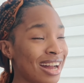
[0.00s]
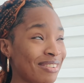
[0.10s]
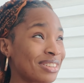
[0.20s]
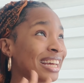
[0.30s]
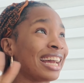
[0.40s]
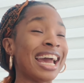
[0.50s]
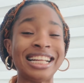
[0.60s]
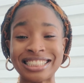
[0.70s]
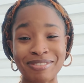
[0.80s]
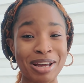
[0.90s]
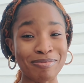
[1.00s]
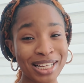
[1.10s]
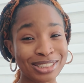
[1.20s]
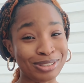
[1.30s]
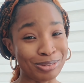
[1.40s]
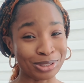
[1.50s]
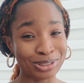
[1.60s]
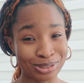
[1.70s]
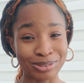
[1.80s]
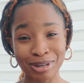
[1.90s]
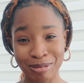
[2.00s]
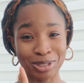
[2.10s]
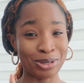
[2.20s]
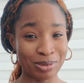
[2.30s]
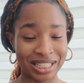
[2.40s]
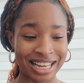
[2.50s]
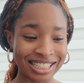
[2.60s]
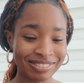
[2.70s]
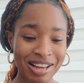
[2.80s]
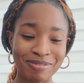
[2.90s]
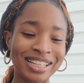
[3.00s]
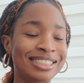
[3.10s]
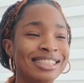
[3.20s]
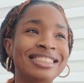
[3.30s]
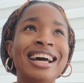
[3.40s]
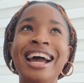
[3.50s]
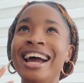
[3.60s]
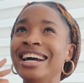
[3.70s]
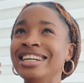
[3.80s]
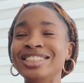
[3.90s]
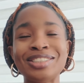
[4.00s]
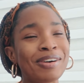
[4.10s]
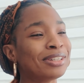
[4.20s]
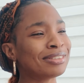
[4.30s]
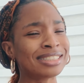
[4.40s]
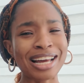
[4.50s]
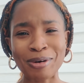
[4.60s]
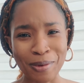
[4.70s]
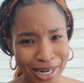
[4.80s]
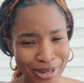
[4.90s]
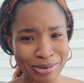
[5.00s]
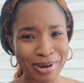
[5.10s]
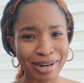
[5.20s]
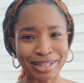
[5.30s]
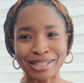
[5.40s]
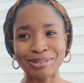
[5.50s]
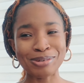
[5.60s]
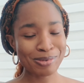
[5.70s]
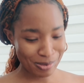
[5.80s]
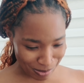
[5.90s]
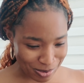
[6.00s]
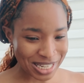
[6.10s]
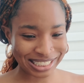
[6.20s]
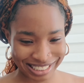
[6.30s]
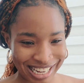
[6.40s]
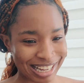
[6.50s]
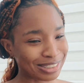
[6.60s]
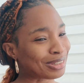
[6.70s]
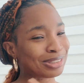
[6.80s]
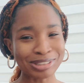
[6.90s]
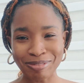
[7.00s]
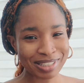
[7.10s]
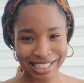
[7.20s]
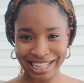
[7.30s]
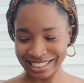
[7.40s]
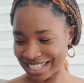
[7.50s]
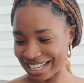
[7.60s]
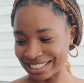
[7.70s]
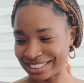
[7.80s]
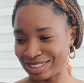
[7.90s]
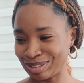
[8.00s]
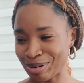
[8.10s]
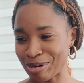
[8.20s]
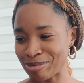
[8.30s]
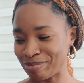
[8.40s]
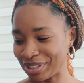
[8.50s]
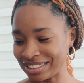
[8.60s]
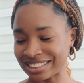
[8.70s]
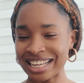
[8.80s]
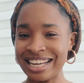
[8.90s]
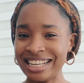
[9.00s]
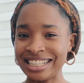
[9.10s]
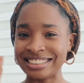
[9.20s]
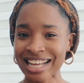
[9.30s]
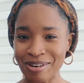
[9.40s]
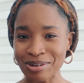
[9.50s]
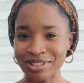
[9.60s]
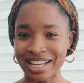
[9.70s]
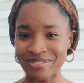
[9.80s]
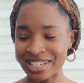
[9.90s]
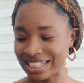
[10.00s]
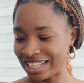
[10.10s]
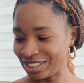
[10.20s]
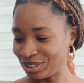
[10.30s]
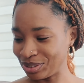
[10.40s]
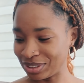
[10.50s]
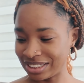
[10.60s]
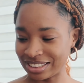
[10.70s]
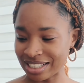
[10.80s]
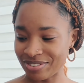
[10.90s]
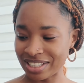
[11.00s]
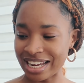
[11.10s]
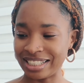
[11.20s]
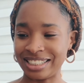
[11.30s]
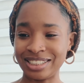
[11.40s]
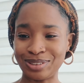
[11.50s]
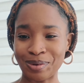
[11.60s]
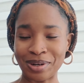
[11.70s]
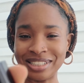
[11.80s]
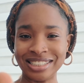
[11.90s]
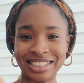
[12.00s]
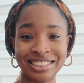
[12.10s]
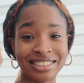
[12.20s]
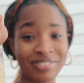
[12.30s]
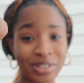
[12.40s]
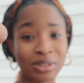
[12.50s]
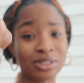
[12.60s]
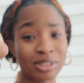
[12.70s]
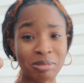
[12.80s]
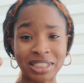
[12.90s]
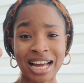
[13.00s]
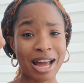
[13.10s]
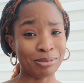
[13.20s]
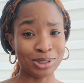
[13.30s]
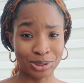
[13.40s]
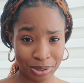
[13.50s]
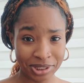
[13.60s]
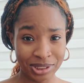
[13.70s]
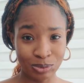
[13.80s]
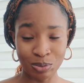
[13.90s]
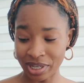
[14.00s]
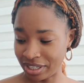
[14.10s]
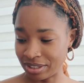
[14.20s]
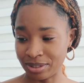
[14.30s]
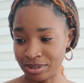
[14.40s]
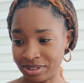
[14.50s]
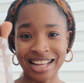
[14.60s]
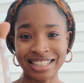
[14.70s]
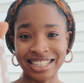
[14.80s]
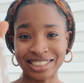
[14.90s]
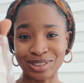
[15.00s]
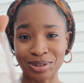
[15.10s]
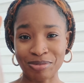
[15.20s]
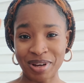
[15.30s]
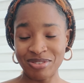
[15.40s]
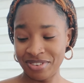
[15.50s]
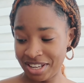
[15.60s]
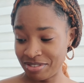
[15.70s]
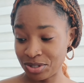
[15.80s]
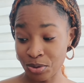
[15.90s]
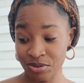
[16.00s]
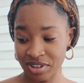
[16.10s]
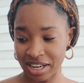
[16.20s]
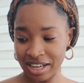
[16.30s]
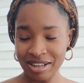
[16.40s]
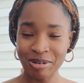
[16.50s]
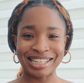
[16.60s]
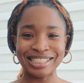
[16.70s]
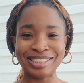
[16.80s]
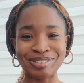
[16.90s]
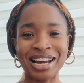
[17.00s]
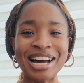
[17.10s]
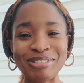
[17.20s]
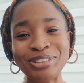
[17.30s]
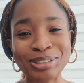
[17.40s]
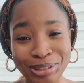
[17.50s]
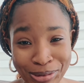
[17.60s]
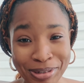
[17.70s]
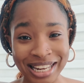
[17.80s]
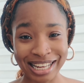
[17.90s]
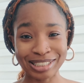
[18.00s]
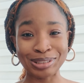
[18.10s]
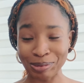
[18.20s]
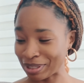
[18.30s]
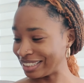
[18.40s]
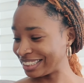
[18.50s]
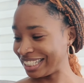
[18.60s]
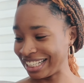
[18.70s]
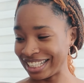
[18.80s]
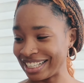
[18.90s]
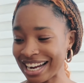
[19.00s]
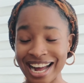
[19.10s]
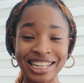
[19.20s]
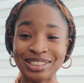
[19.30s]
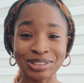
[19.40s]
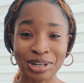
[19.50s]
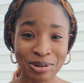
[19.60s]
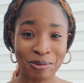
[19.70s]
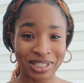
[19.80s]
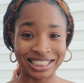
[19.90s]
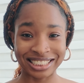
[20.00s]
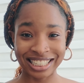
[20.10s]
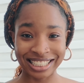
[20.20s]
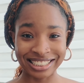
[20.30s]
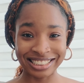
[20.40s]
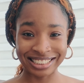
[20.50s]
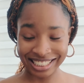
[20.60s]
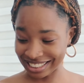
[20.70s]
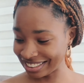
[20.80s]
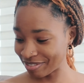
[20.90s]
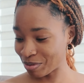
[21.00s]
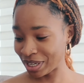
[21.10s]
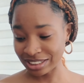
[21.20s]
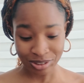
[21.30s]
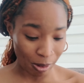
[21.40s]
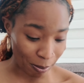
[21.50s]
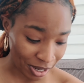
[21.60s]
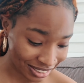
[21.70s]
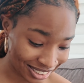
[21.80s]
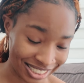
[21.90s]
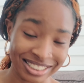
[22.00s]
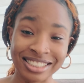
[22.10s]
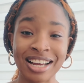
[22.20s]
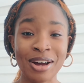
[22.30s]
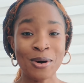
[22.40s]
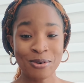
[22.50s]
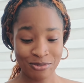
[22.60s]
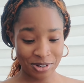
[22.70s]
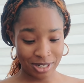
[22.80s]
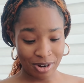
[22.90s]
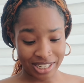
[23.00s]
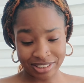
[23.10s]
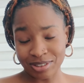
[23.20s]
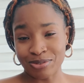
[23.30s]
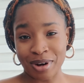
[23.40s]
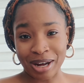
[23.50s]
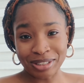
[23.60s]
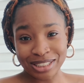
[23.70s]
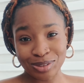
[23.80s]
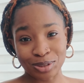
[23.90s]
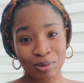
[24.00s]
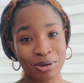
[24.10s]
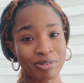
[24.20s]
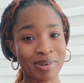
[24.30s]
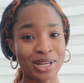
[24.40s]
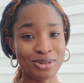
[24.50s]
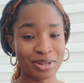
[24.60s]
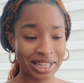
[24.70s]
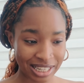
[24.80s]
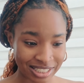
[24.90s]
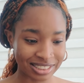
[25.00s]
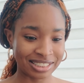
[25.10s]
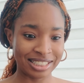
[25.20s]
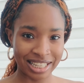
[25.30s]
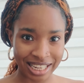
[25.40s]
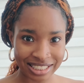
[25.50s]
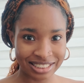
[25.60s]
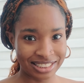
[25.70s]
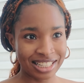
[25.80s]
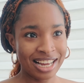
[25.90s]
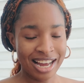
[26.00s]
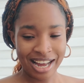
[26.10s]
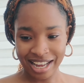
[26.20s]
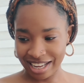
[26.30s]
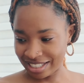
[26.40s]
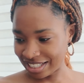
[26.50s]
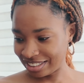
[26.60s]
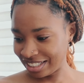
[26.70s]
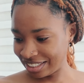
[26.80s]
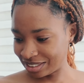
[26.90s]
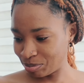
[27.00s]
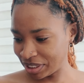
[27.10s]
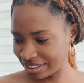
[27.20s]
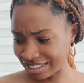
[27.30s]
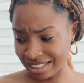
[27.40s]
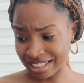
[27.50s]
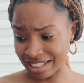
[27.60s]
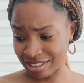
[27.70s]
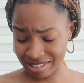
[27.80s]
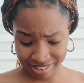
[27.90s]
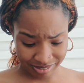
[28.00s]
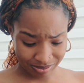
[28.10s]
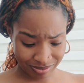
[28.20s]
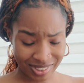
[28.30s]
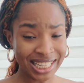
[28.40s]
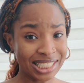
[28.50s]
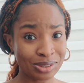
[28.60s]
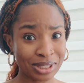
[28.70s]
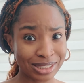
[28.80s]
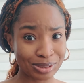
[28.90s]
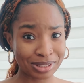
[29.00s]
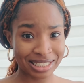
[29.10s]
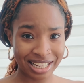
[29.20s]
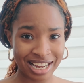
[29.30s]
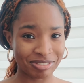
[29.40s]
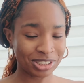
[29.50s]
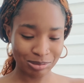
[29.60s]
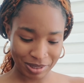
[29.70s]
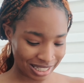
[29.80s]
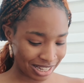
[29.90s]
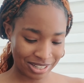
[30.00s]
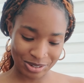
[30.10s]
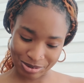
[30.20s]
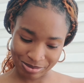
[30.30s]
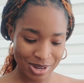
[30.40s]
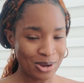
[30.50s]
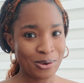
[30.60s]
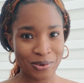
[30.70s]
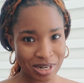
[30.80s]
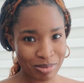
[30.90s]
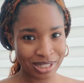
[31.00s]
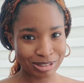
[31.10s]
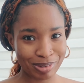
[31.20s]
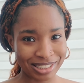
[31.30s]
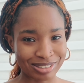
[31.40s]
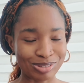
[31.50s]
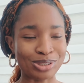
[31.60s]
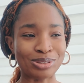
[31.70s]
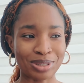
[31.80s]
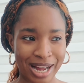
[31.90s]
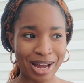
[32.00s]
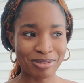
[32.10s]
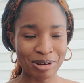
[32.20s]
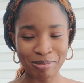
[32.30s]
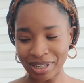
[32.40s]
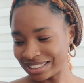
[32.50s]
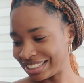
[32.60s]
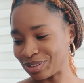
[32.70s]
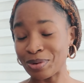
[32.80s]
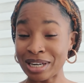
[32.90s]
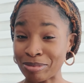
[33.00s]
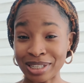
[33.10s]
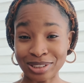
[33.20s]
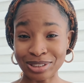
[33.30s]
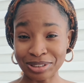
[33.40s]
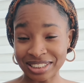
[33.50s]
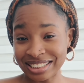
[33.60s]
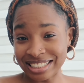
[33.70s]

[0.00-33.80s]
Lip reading: I feel like anytime I mixed those two, Club de Nuit, anytime I mixed it, someone was like, what are you wearing? Who is that? Or something like that. So, but that one would definitely get you noticed. I feel like this is definitely also something I would just wear alone. I think this is one of my faves so far. Guys, we have 2 last ones here. I do not know what is in this. I've been waiting to unbox this for the longest of while. This was one of my New Year's gets. And I think it's basically like into the year. I've just been like, you know, when I'm ready to make this video, I will unbox it, or when I'm ready to use it.